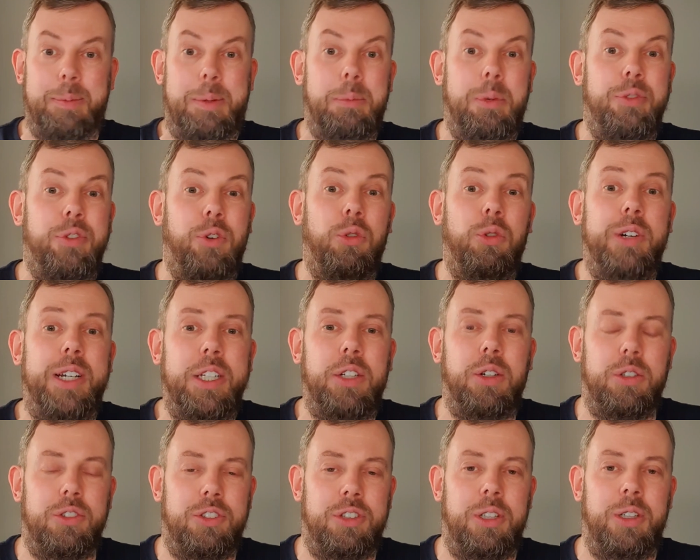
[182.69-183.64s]
I mean, we've already
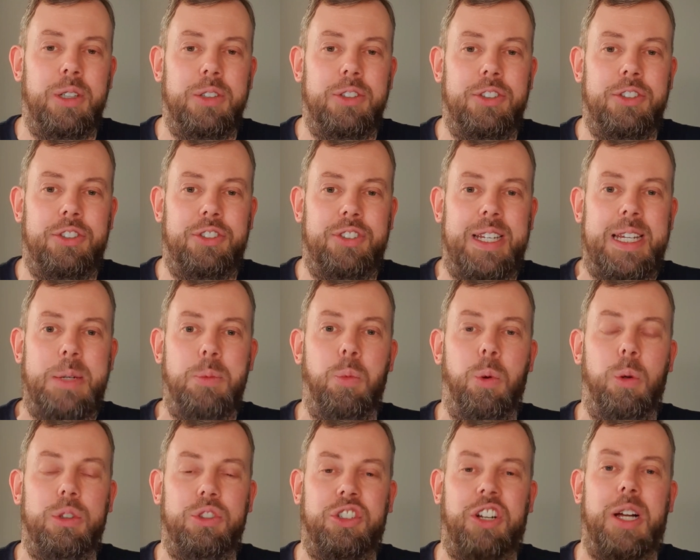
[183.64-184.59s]
got to look to see
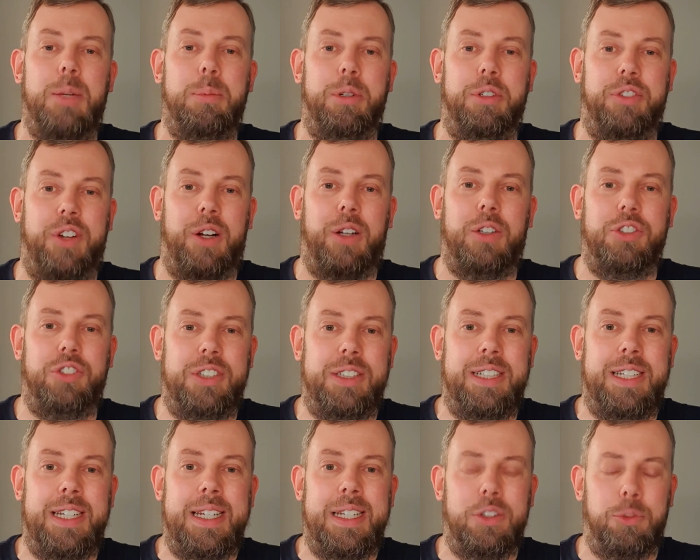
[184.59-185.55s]
what type of
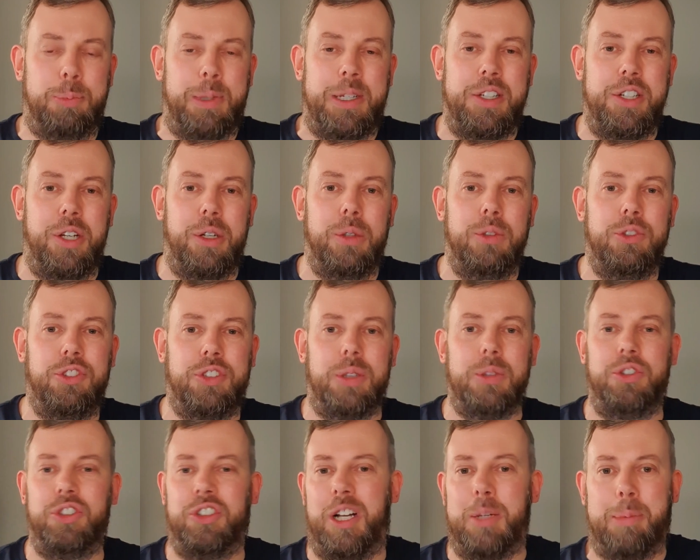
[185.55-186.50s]
RCD has been used,
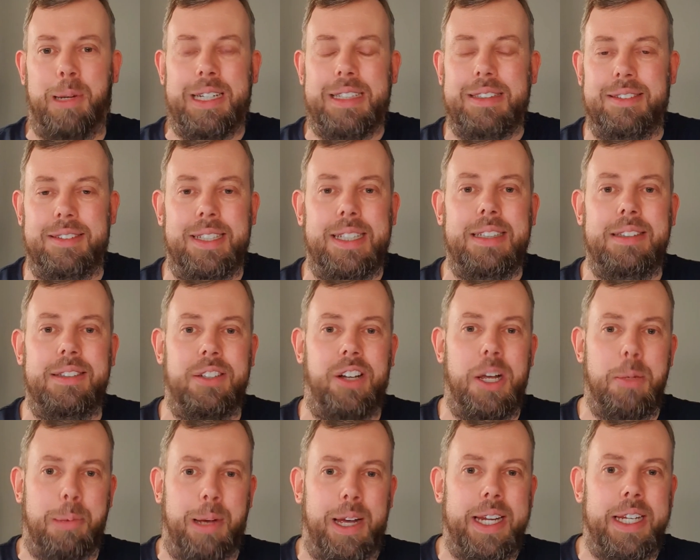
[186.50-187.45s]
so type AC,
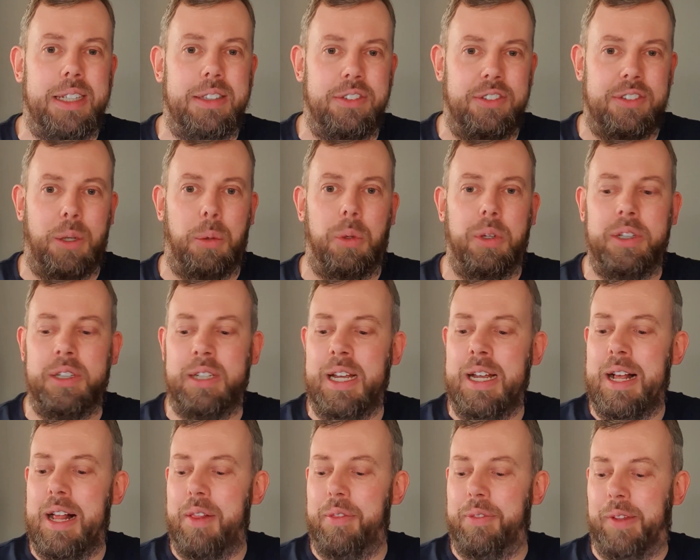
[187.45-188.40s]
type A, and so on.
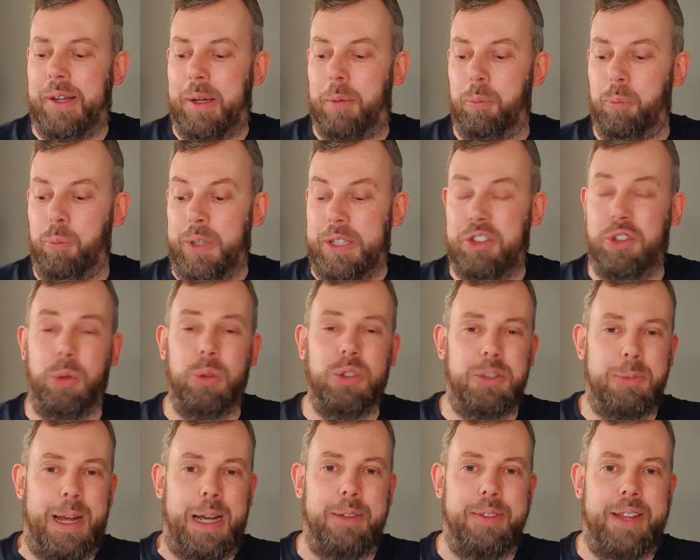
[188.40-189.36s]
That we
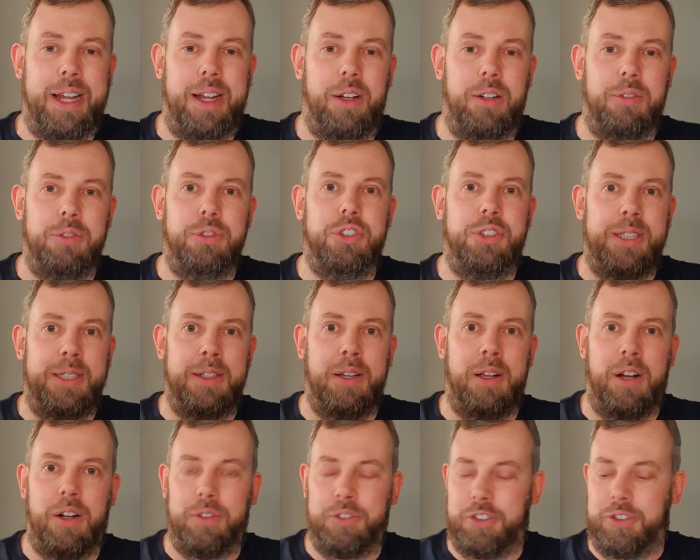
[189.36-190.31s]
talked about that, obviously,
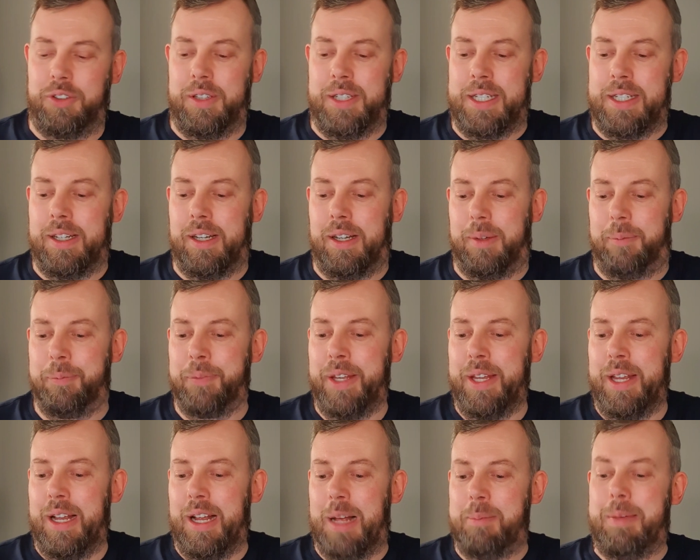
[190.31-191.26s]
after the
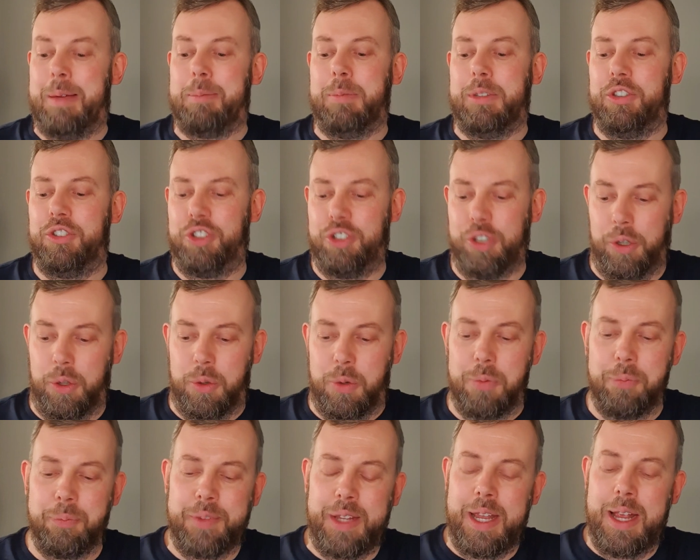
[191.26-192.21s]
Amendment
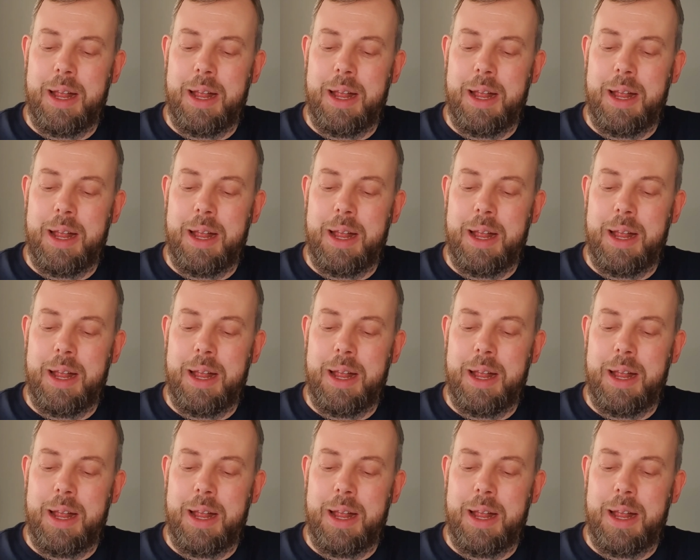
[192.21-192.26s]
2.